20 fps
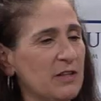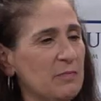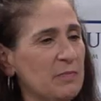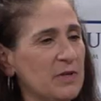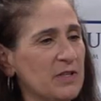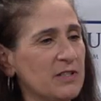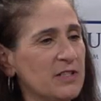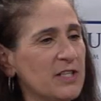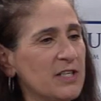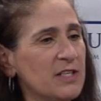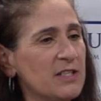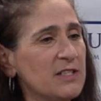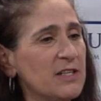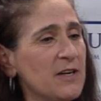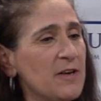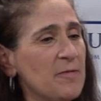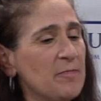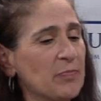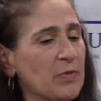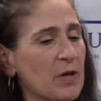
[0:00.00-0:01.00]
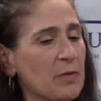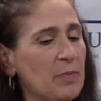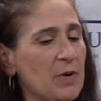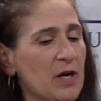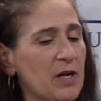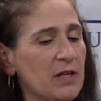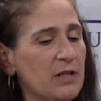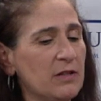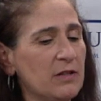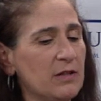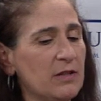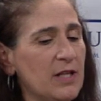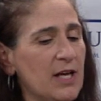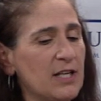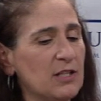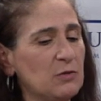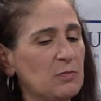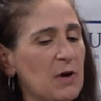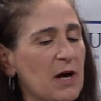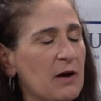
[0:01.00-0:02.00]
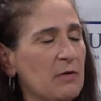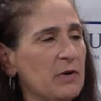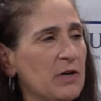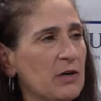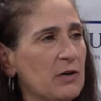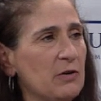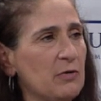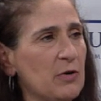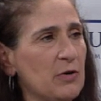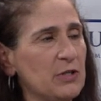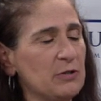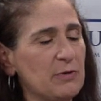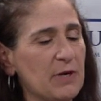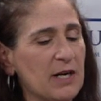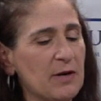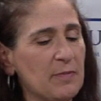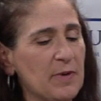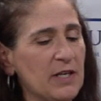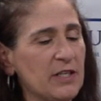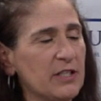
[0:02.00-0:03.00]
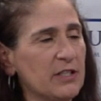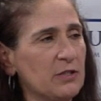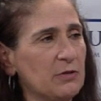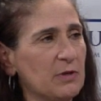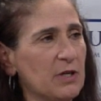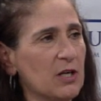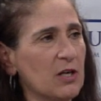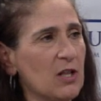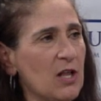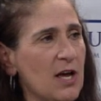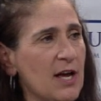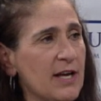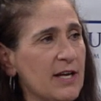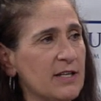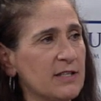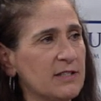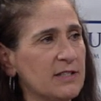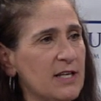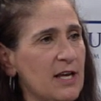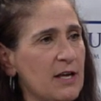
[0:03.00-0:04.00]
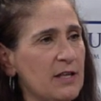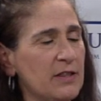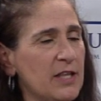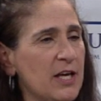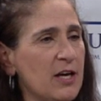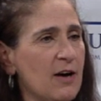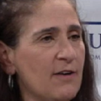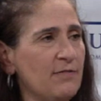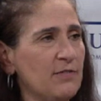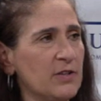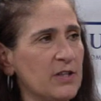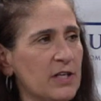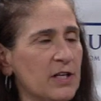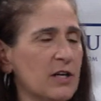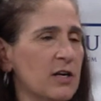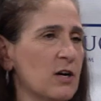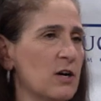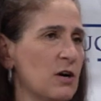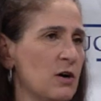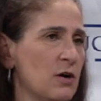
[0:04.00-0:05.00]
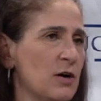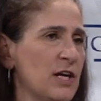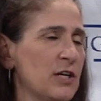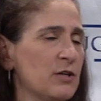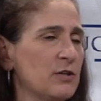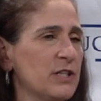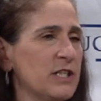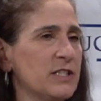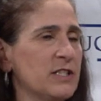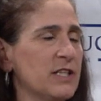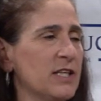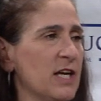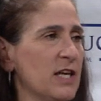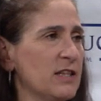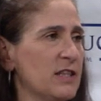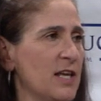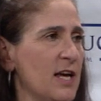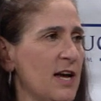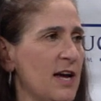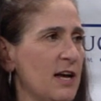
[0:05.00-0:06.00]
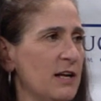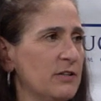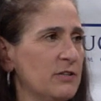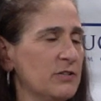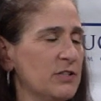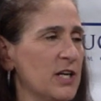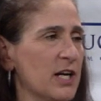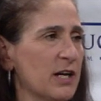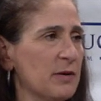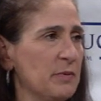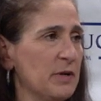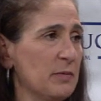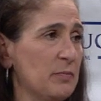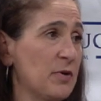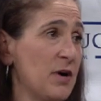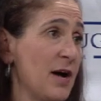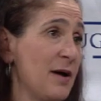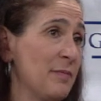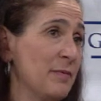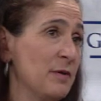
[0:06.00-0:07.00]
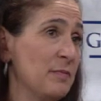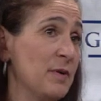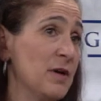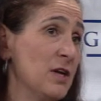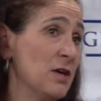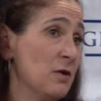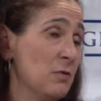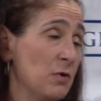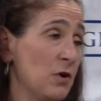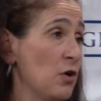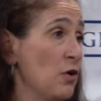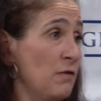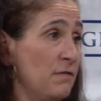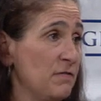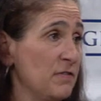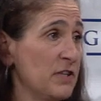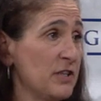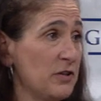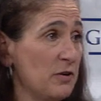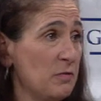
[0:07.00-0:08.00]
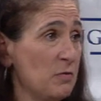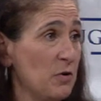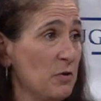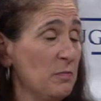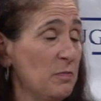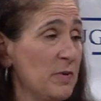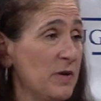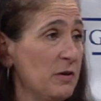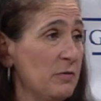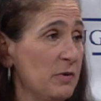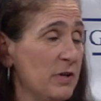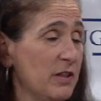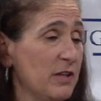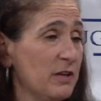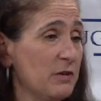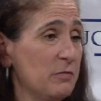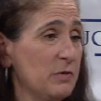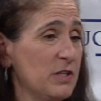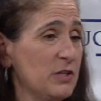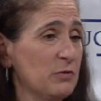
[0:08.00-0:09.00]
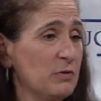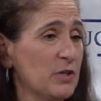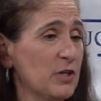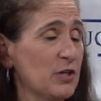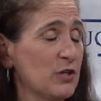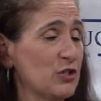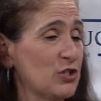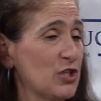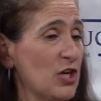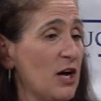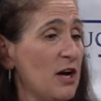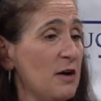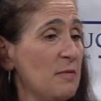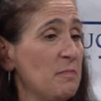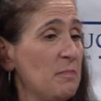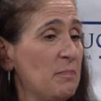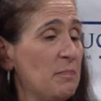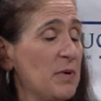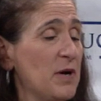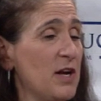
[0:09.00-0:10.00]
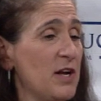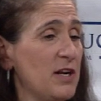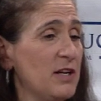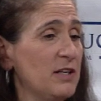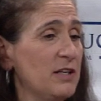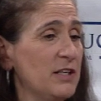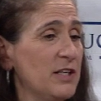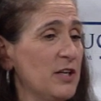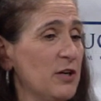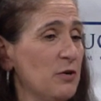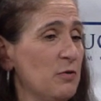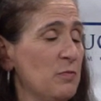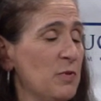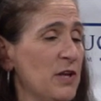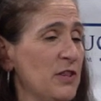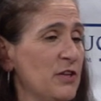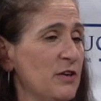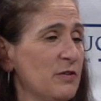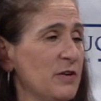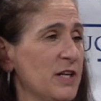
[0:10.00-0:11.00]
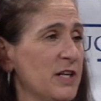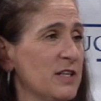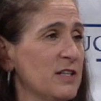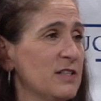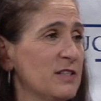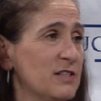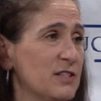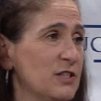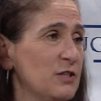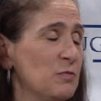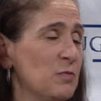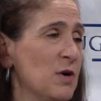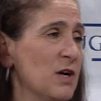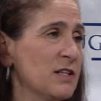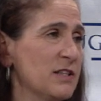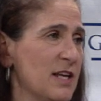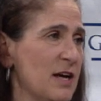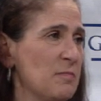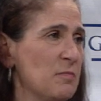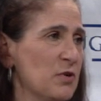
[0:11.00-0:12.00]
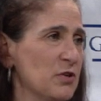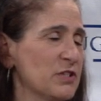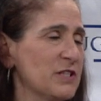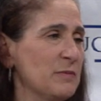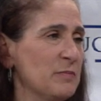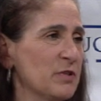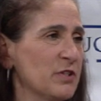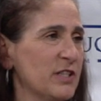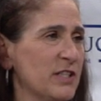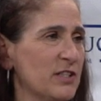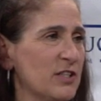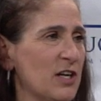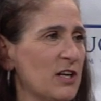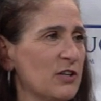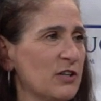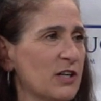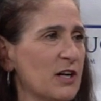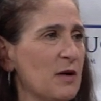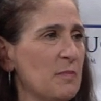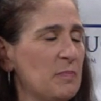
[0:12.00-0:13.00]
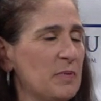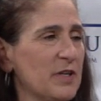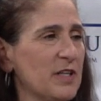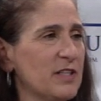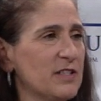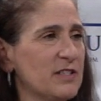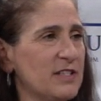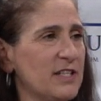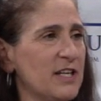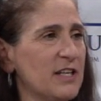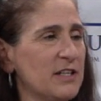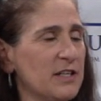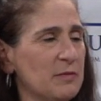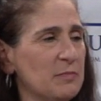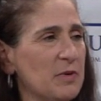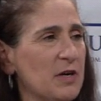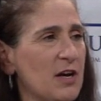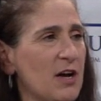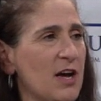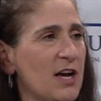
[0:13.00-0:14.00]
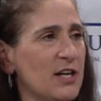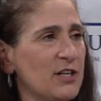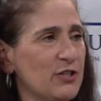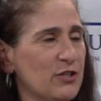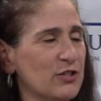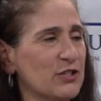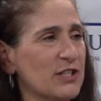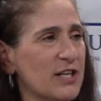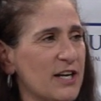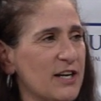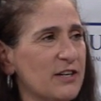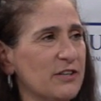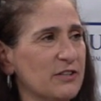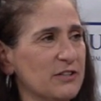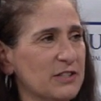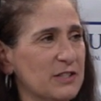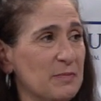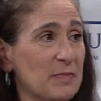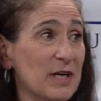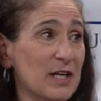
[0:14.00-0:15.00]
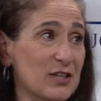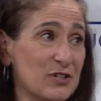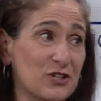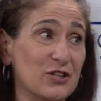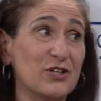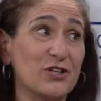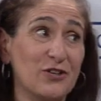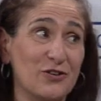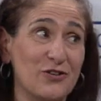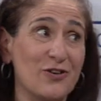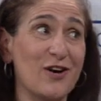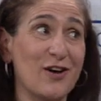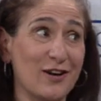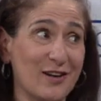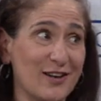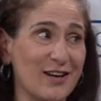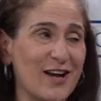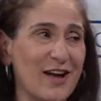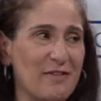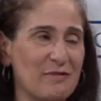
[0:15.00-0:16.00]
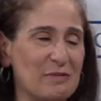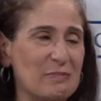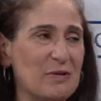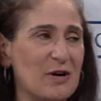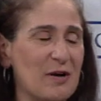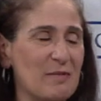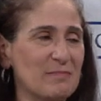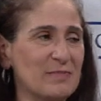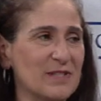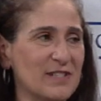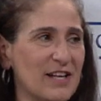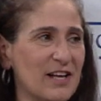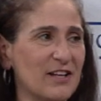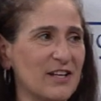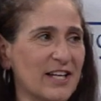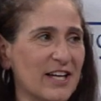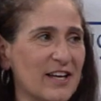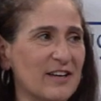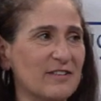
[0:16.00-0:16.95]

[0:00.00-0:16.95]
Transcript: business. But that's why we are always recommending to our clients. And they often think, oh, I don't need to get that. There's not going to be a problem. Well, hopefully there won't be. We think we do a good job. But when there is, you want that multi-million-dollar company standing behind your title to make sure you're not going to have a problem selling it.